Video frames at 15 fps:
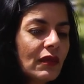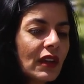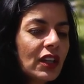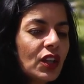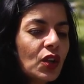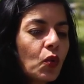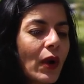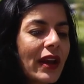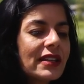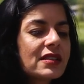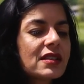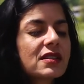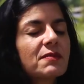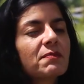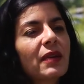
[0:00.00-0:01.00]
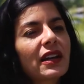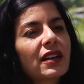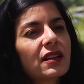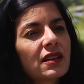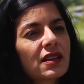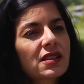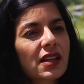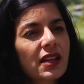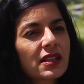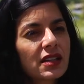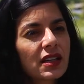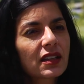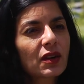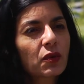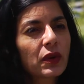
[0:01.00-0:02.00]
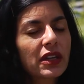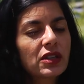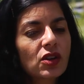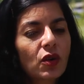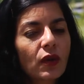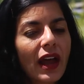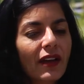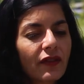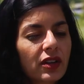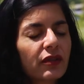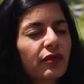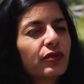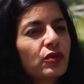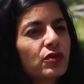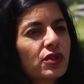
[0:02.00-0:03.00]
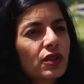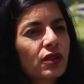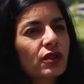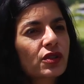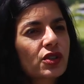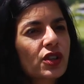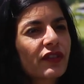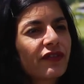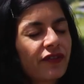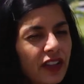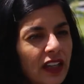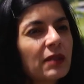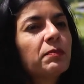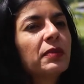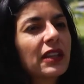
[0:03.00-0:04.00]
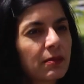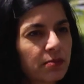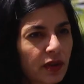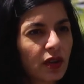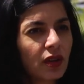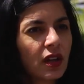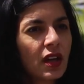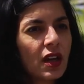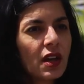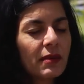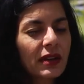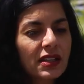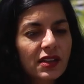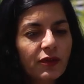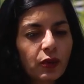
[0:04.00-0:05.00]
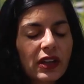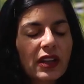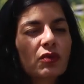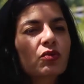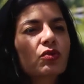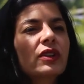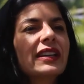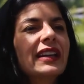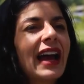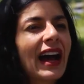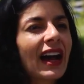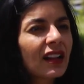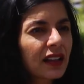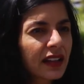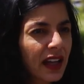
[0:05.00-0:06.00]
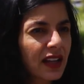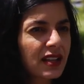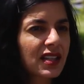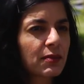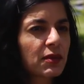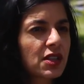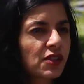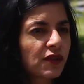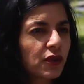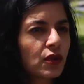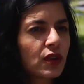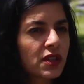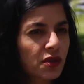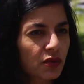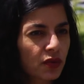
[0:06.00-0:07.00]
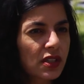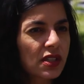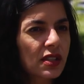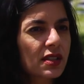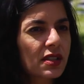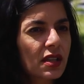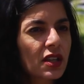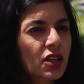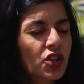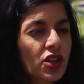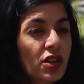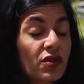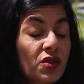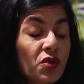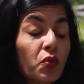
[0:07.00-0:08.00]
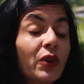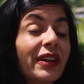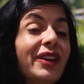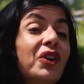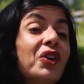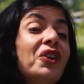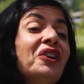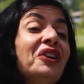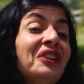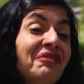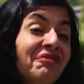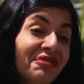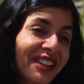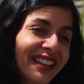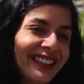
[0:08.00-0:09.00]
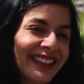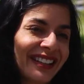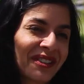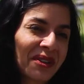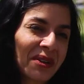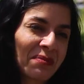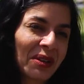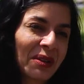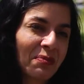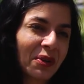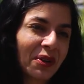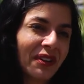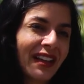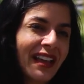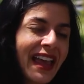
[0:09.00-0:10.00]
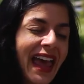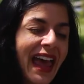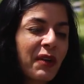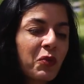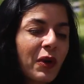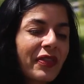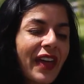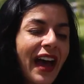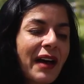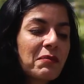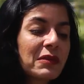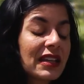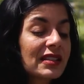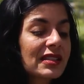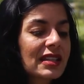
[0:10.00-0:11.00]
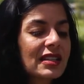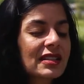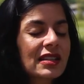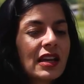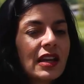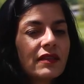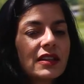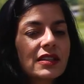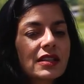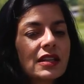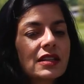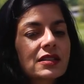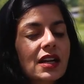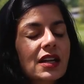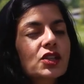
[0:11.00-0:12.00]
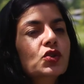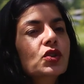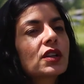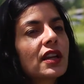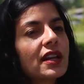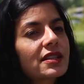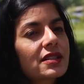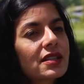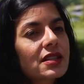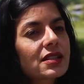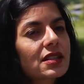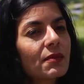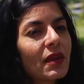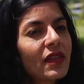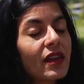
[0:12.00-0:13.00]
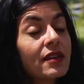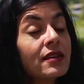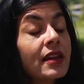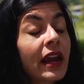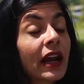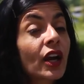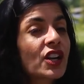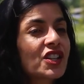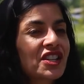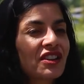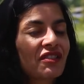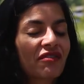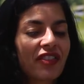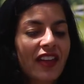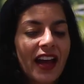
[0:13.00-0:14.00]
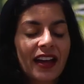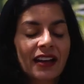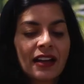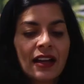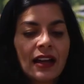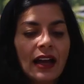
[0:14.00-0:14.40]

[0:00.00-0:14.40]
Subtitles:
Waste is embedded in this idea that we don't have enough food to feed people. Because if we can reallocate some of this food, as a recent study shows, we could feed hungry people. And what that means is this industrialized system and the narrative that